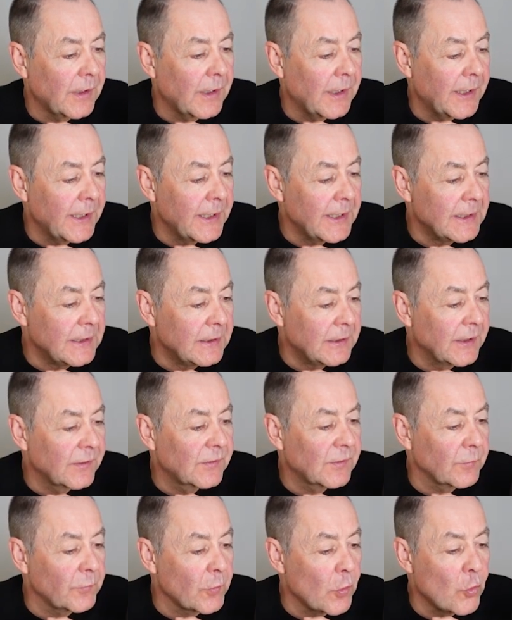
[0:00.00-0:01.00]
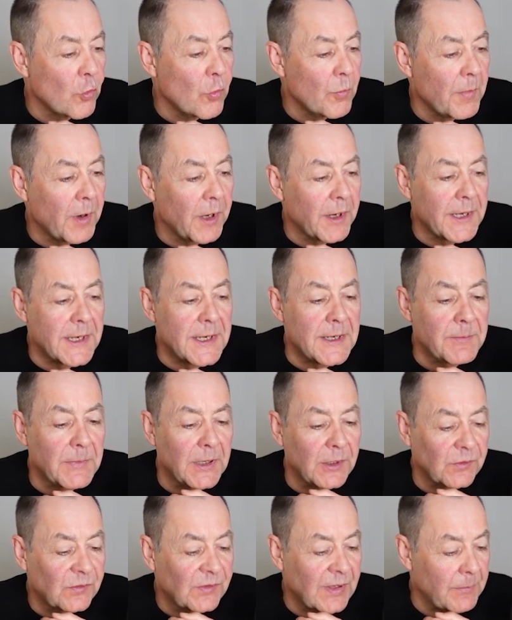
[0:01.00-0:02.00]
a list of all my
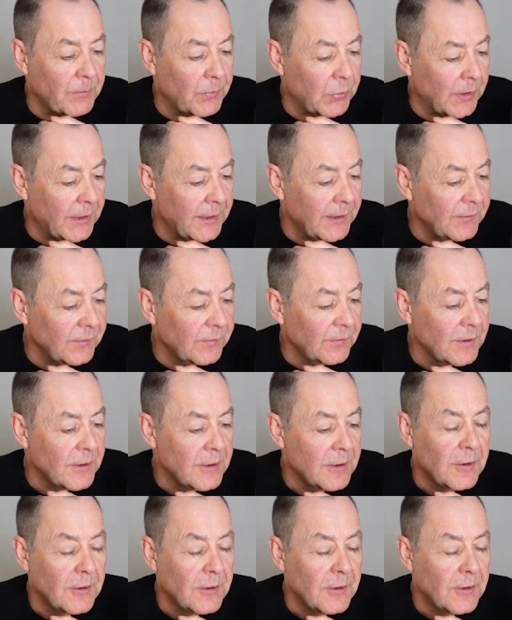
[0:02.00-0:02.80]
email templates.